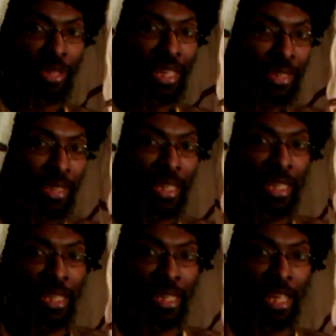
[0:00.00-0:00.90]
That's the
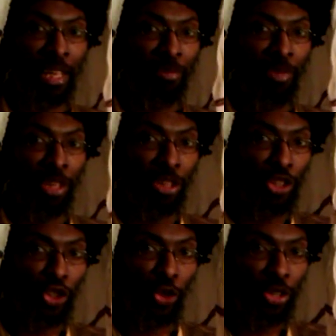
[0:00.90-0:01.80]
key thing. The
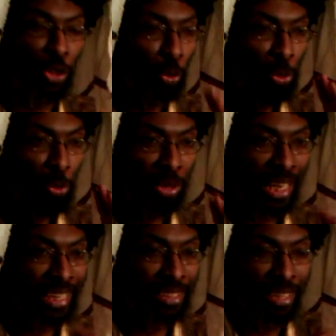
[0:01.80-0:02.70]
choice, though we would
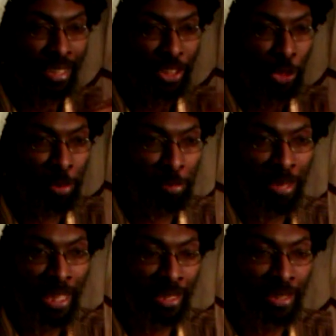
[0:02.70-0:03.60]
like human
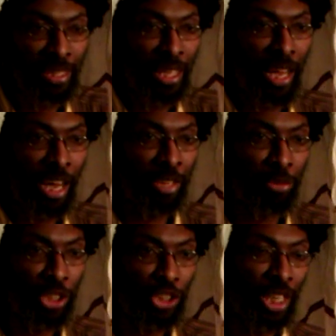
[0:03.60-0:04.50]
beings
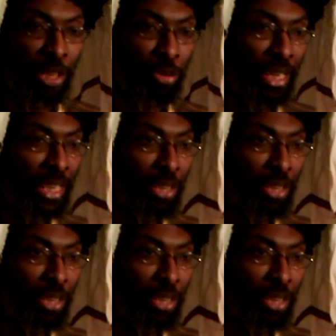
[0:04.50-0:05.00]
unregenerated,